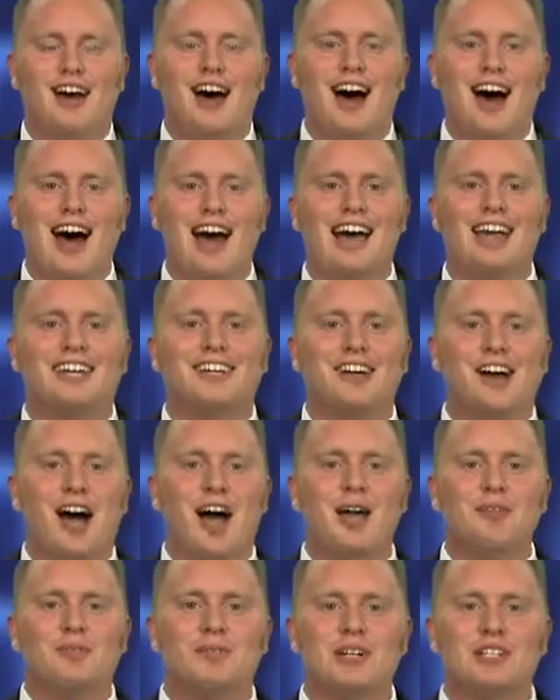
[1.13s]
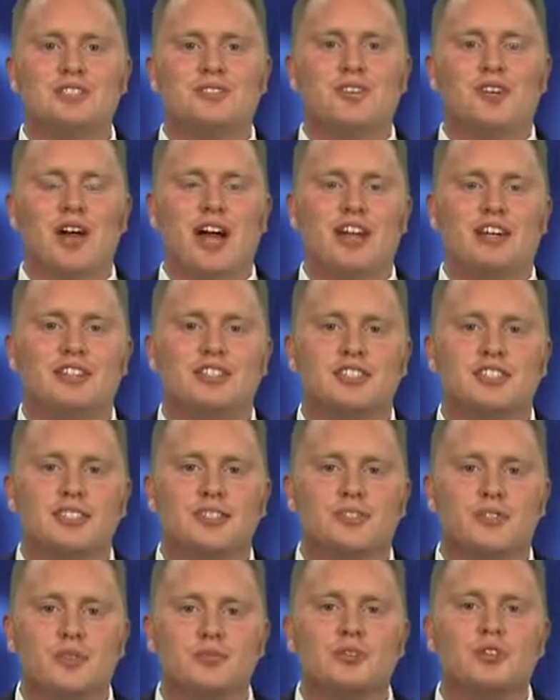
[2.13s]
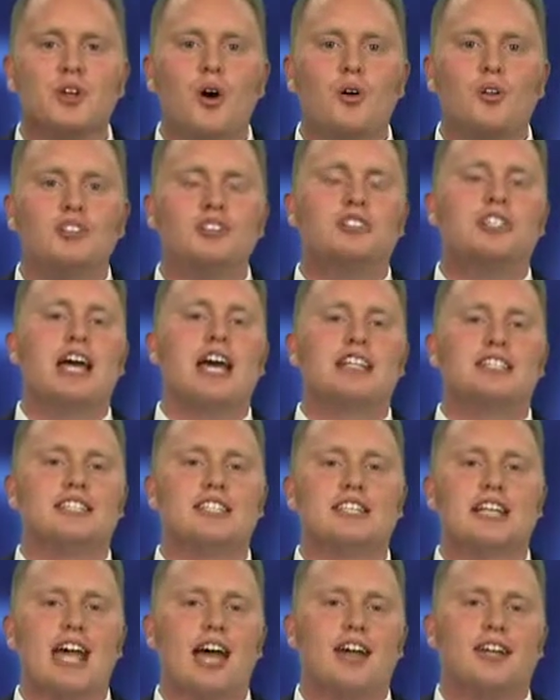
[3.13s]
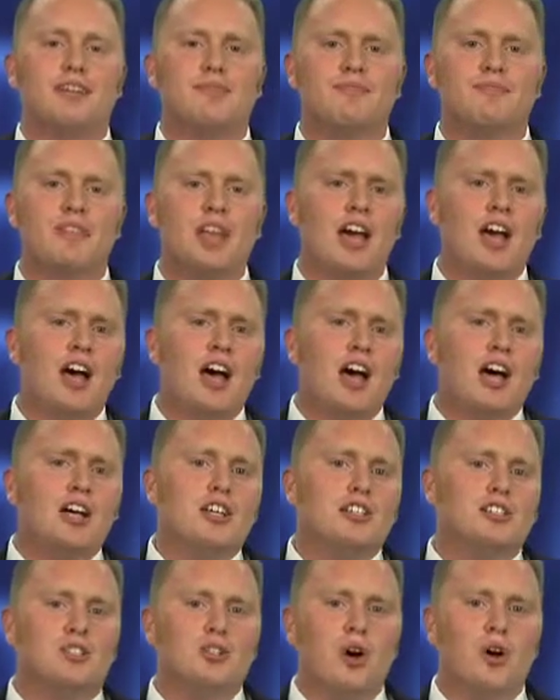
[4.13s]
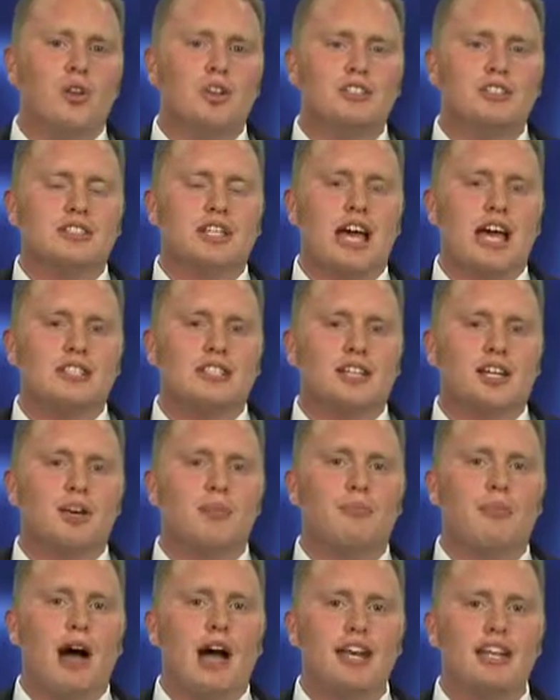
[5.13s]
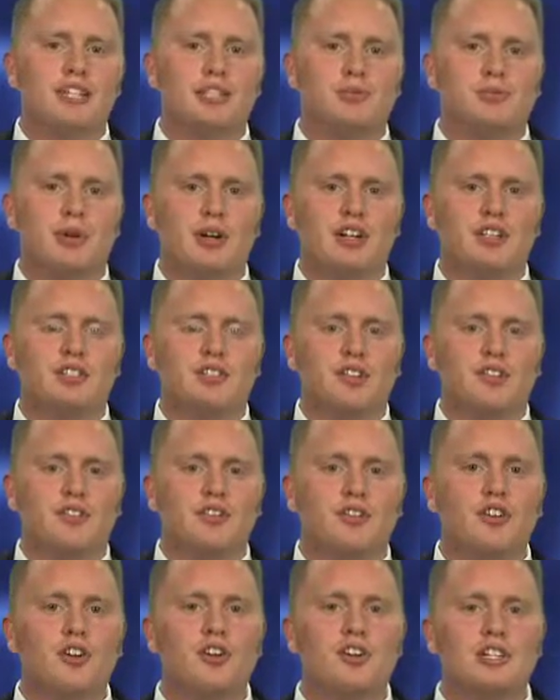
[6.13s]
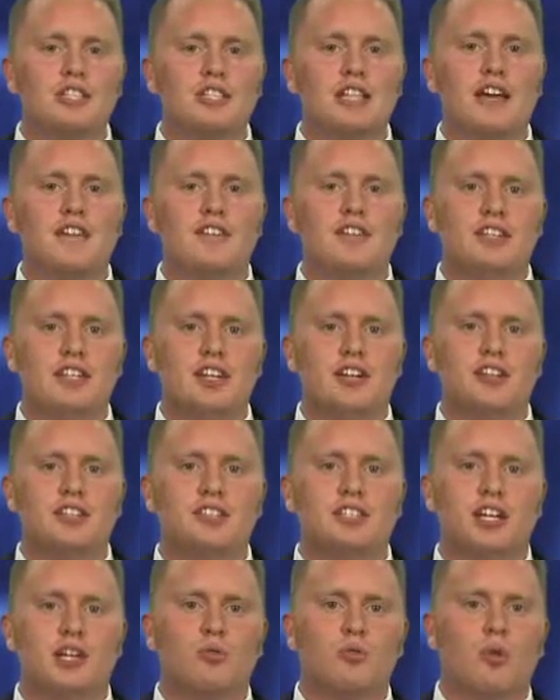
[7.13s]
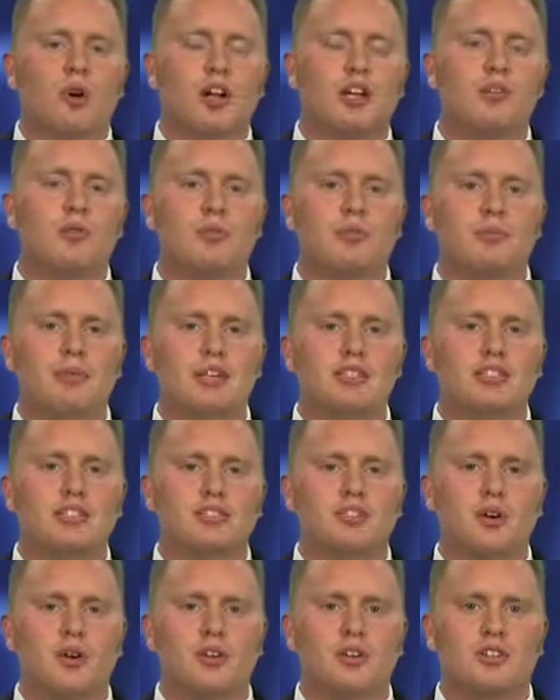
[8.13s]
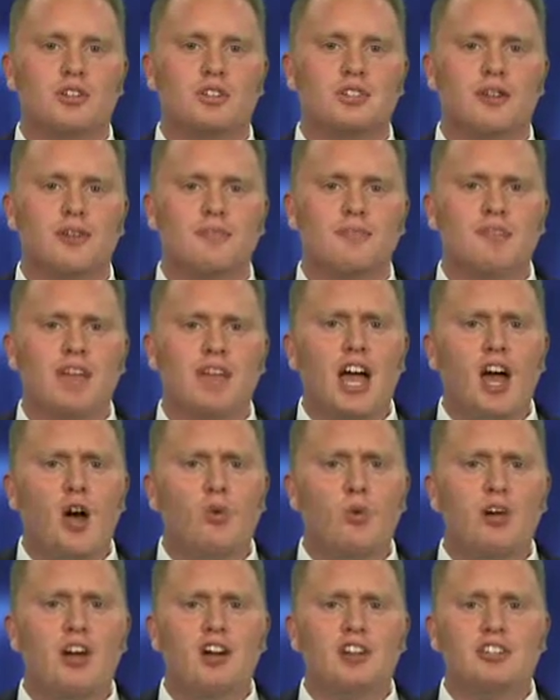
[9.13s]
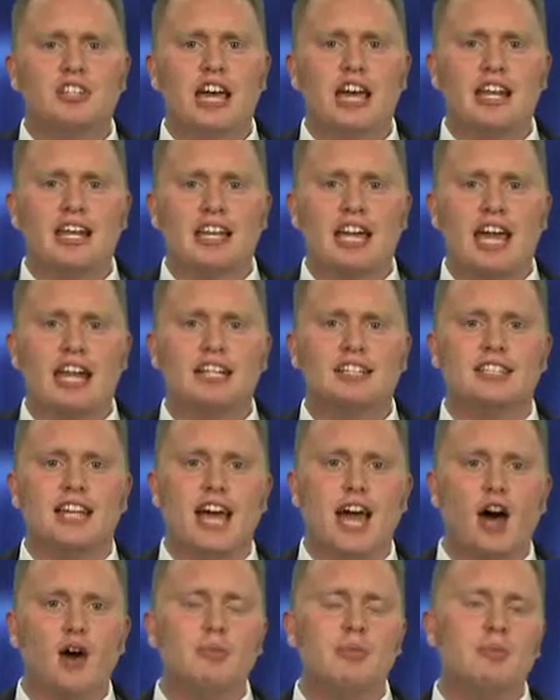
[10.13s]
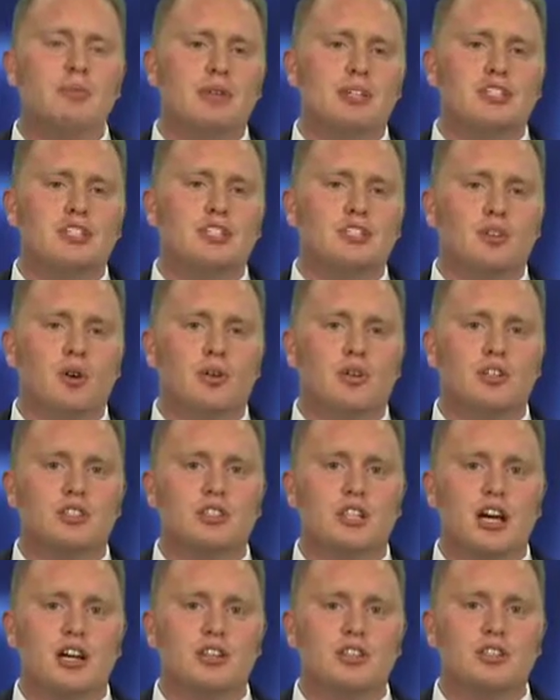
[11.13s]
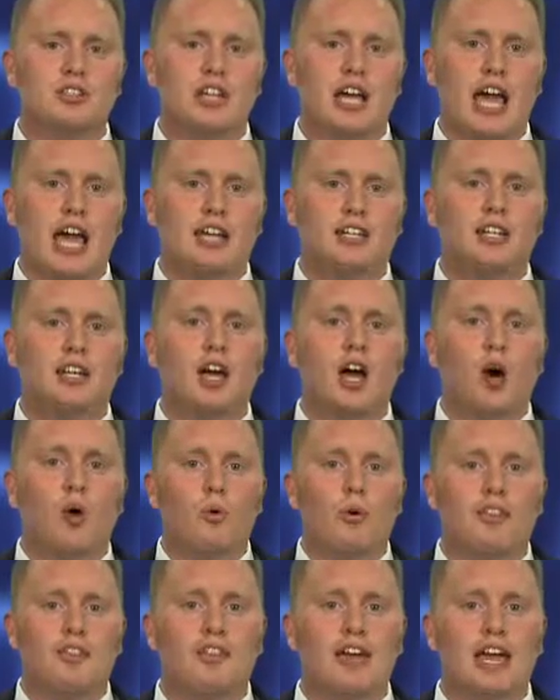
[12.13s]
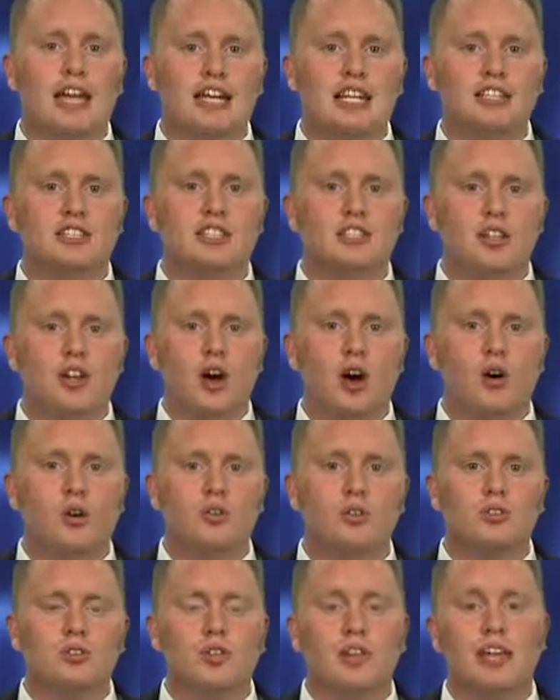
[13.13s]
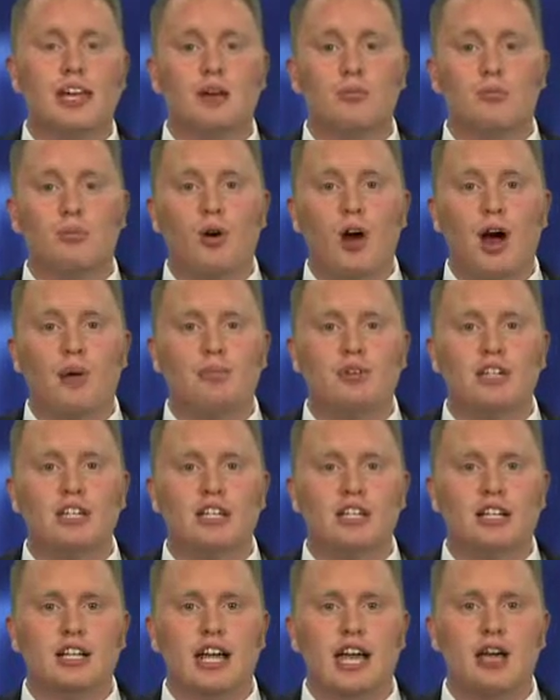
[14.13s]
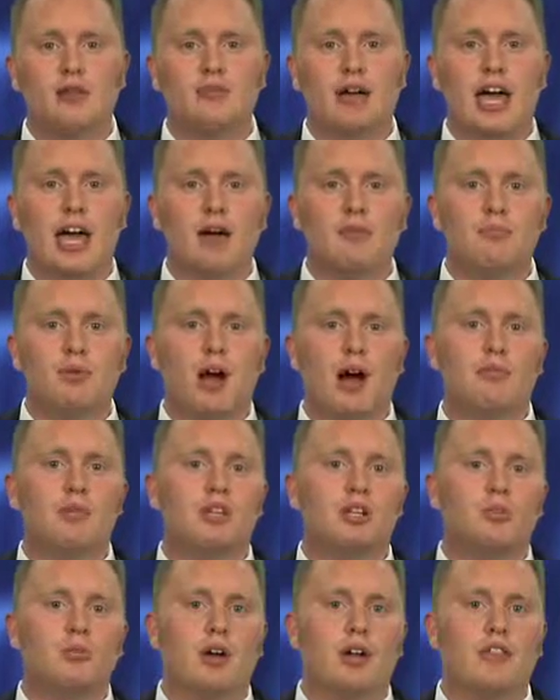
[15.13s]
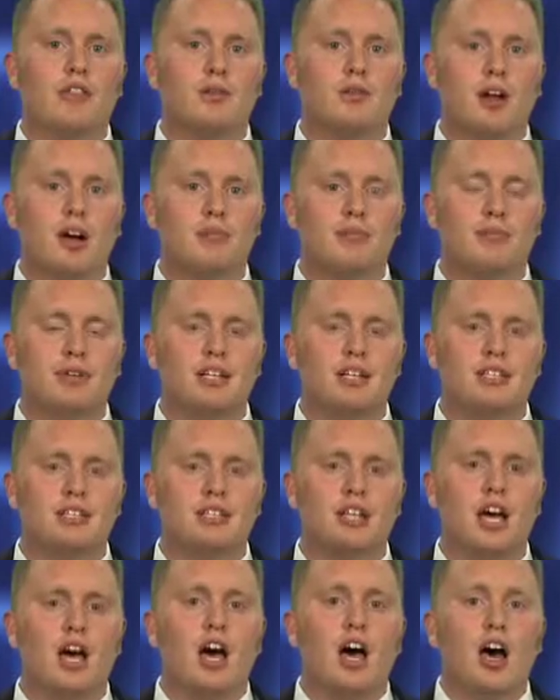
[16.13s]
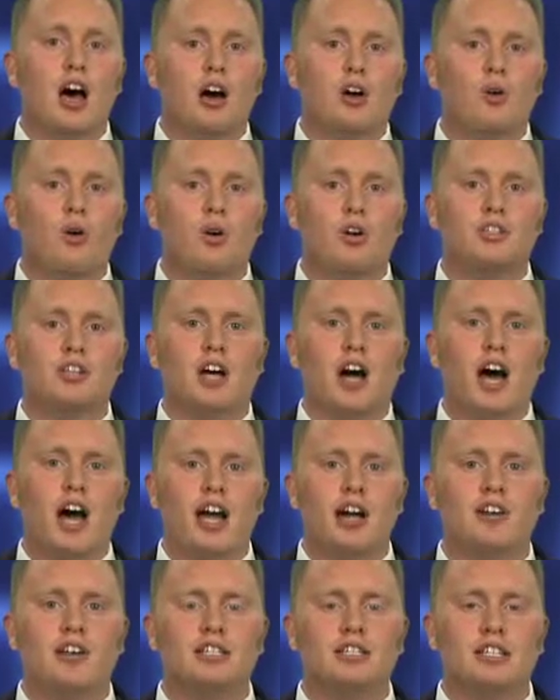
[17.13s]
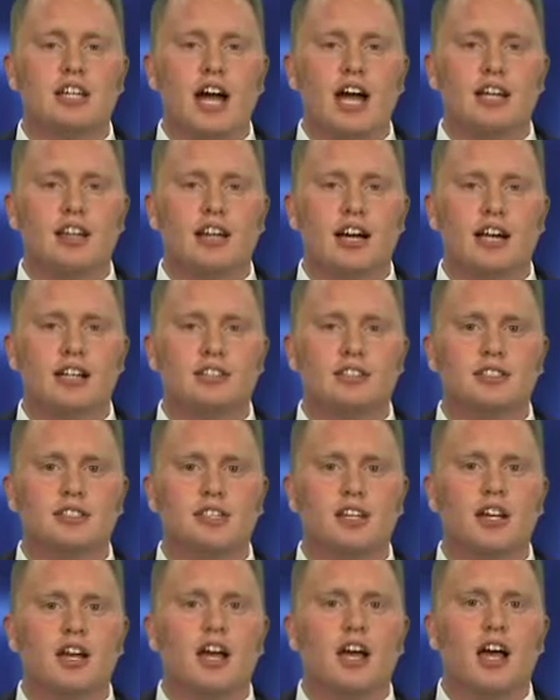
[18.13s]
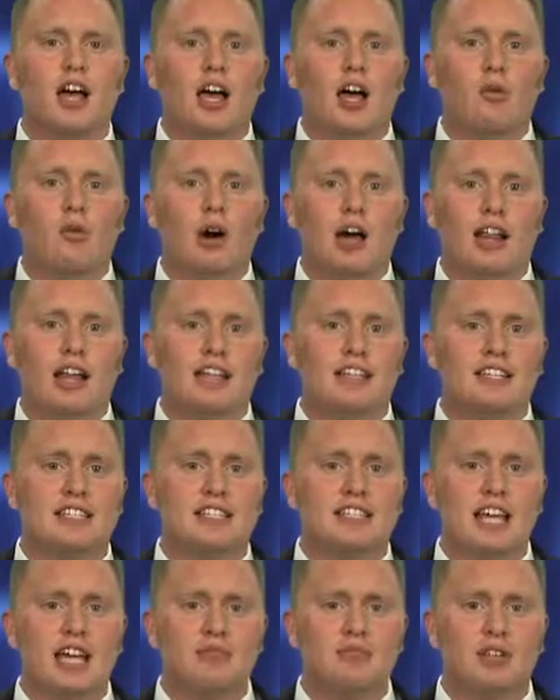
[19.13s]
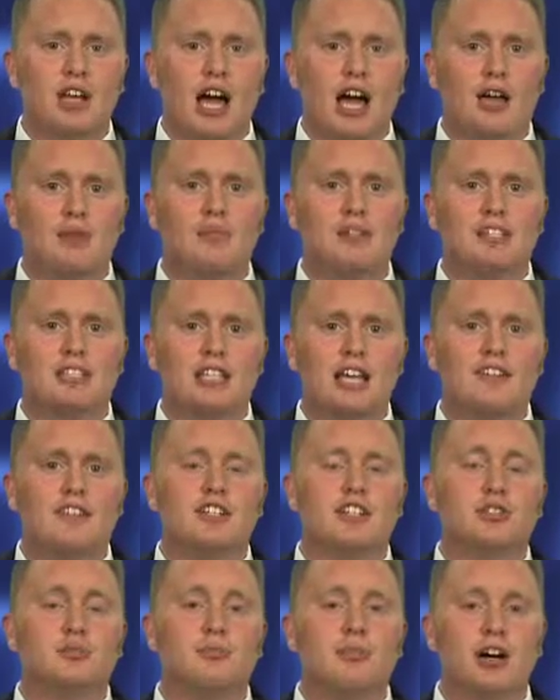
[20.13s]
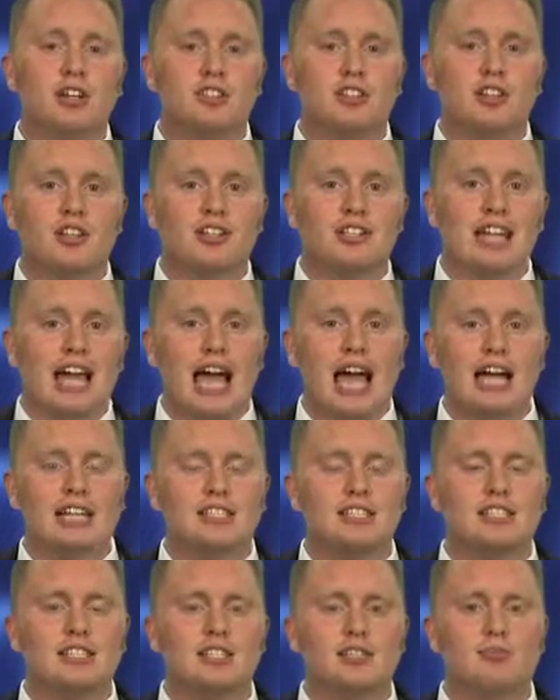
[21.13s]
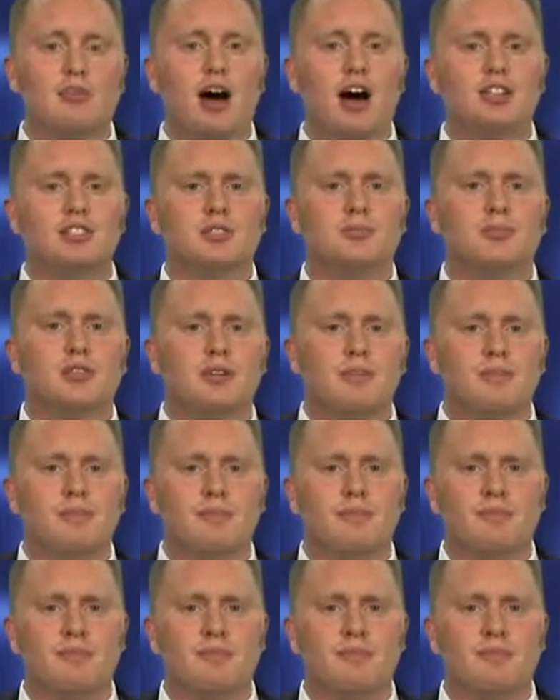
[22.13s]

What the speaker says: Hi, I'm Christopher Anderson from Solence Tax and Accounting. Solence has a combined experience of 37 years in working with business owners. We are dedicated to helping business owners understand what they need to know so they can properly claim and properly run their companies according to IRS guidelines, while at the same time saving as much on their taxes as possible.